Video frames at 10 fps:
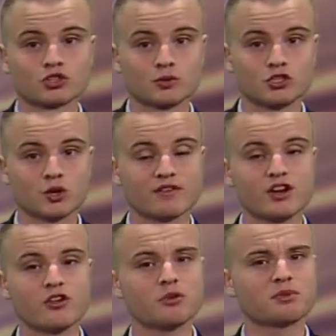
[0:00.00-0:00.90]
So we do have
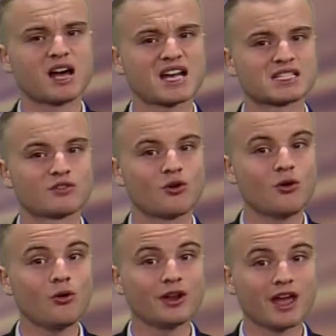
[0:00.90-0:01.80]
another blast of
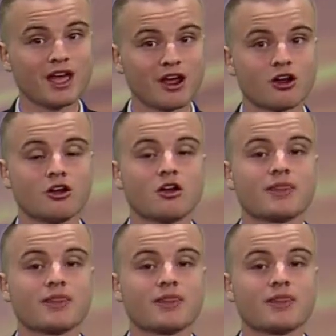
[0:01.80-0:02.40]
cold air